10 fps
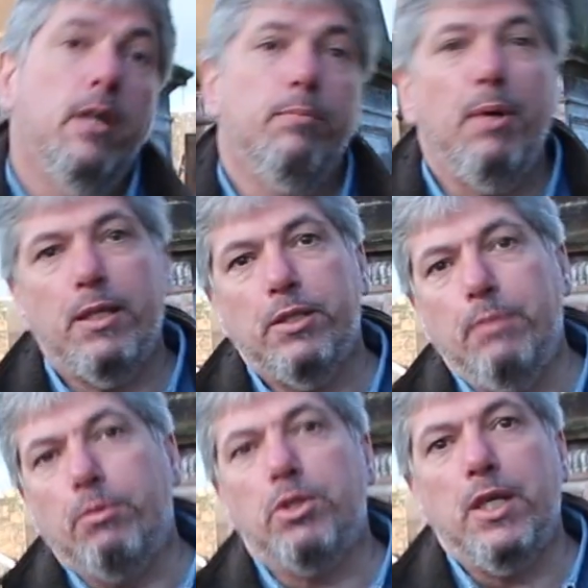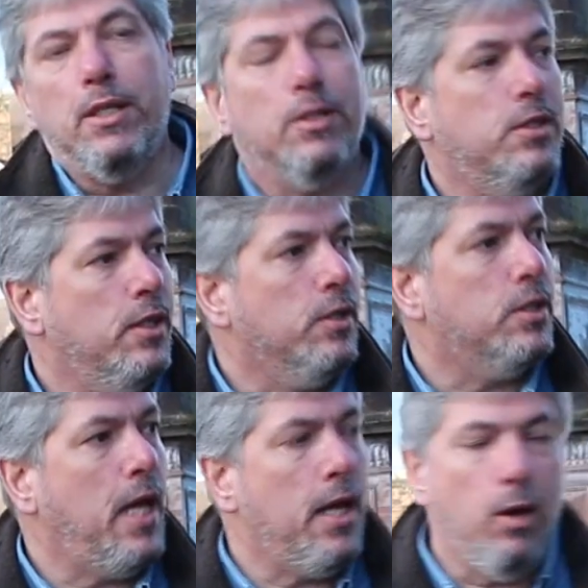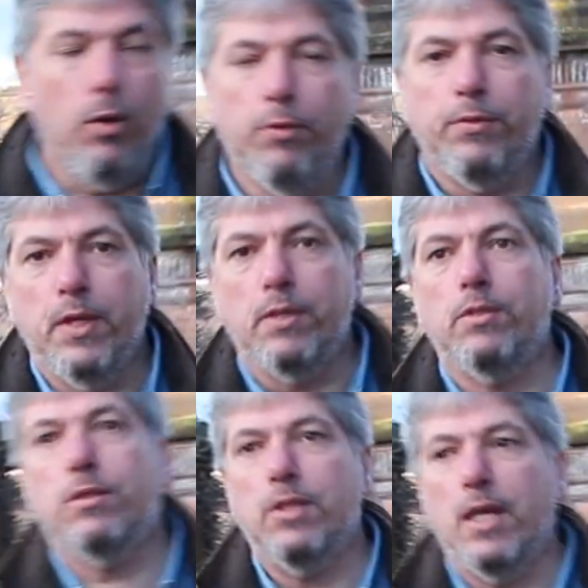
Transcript: It might seem strange to start off this